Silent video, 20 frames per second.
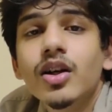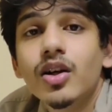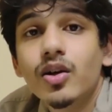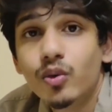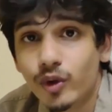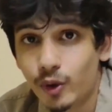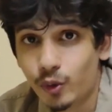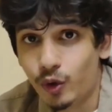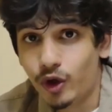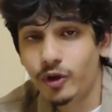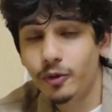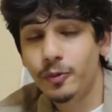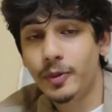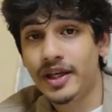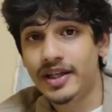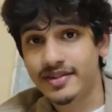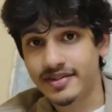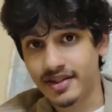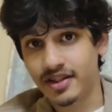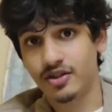Well, what
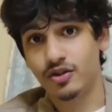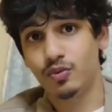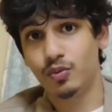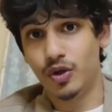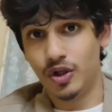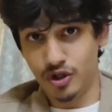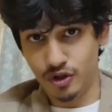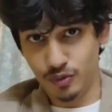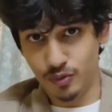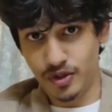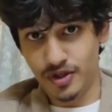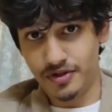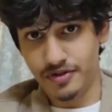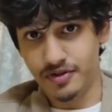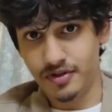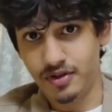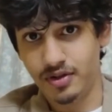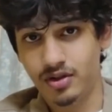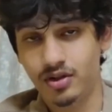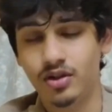makes things worse
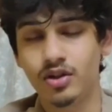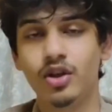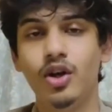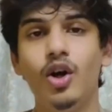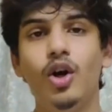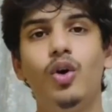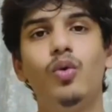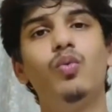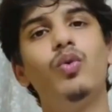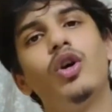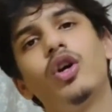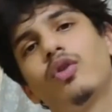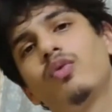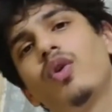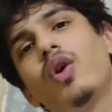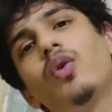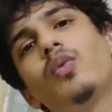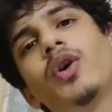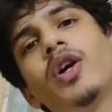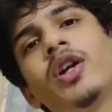was
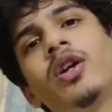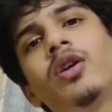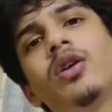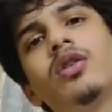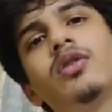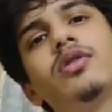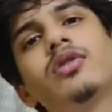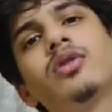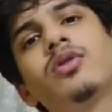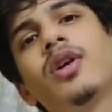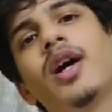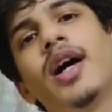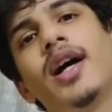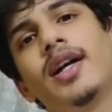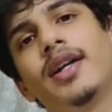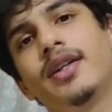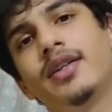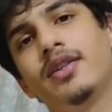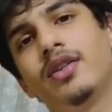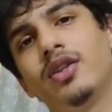World War One also
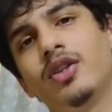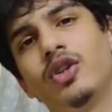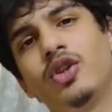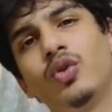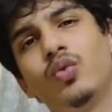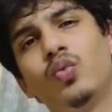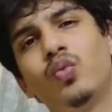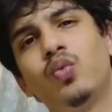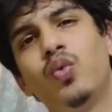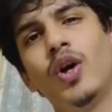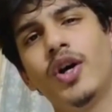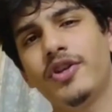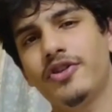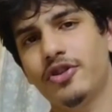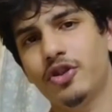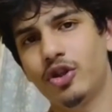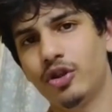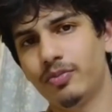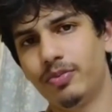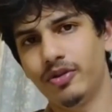had the
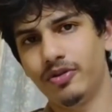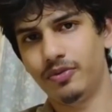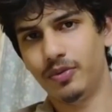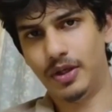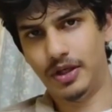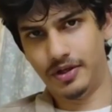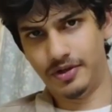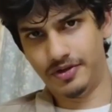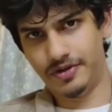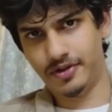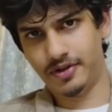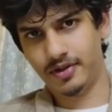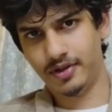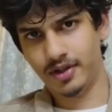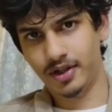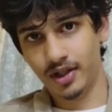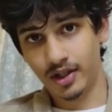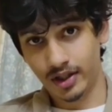worst group of winners.